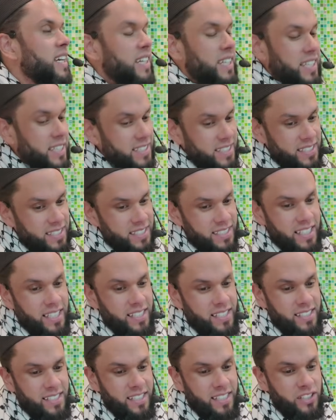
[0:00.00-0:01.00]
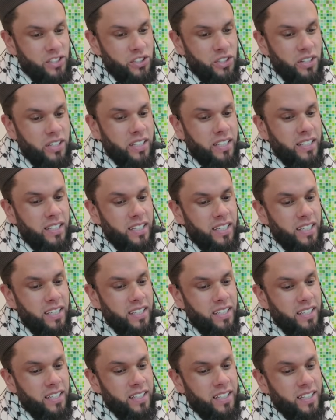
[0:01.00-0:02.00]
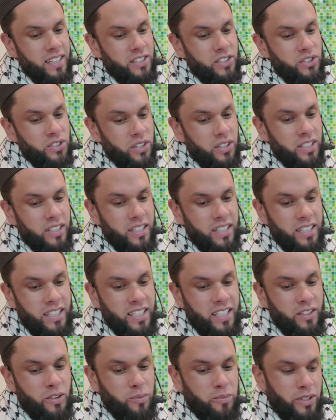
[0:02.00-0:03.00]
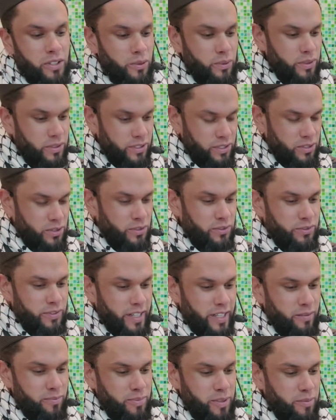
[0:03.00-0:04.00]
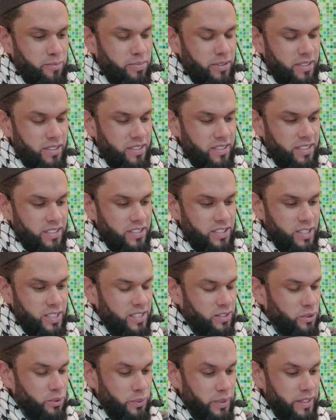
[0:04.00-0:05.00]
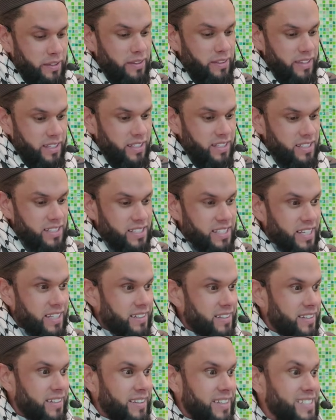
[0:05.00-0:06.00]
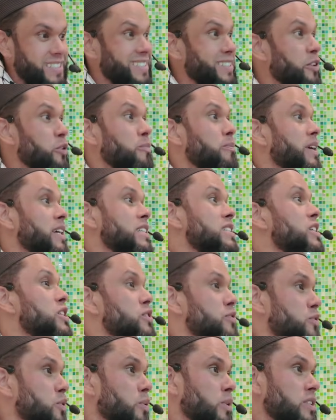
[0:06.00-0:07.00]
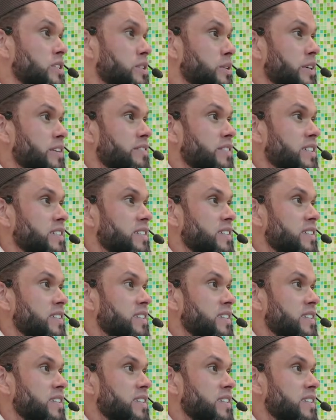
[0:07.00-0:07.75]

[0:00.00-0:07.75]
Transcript: It's shockingly ubiquitous to find people just doing things that there's no basis for whatsoever.